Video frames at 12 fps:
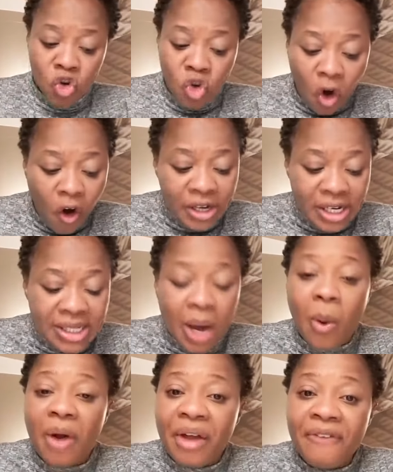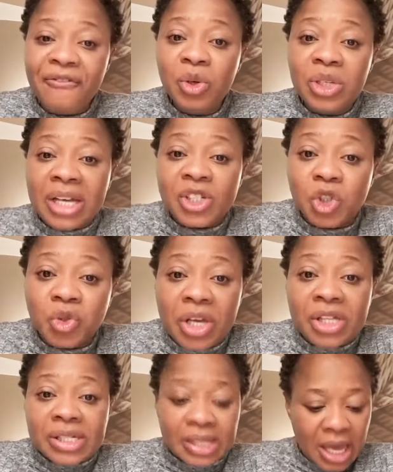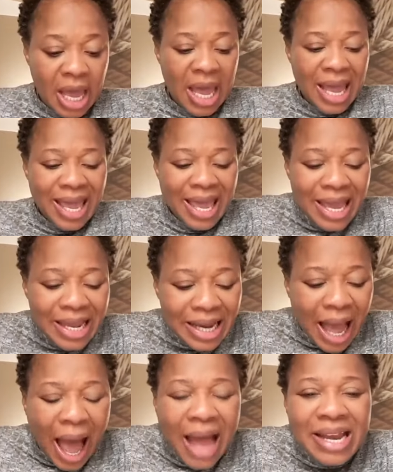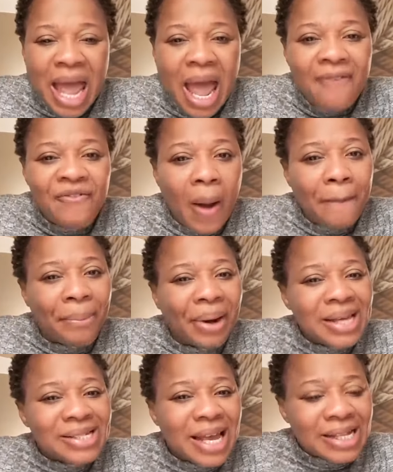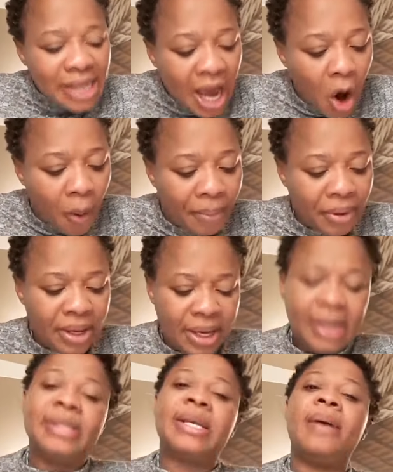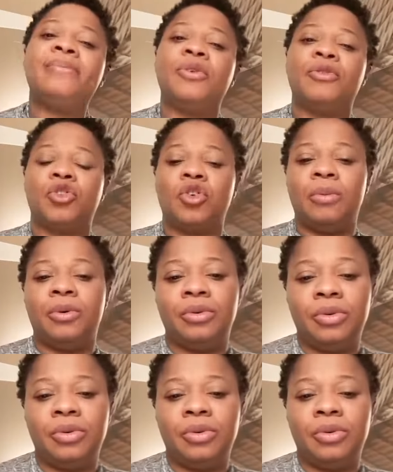God is our refuge and strength in an ever-present help in times of trouble.